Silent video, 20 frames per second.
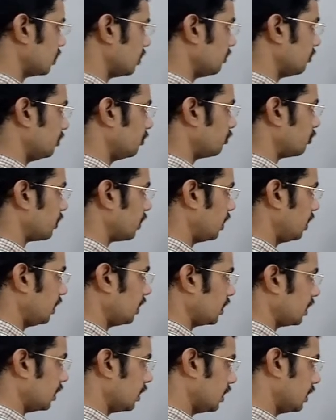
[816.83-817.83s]
So I will be
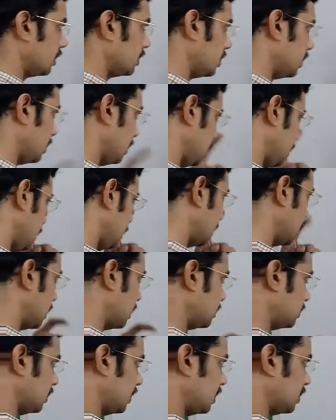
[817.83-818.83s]
putting t
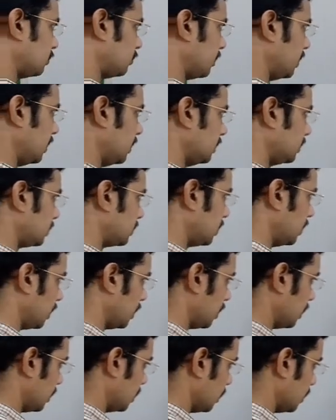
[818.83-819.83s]
as s minus 3.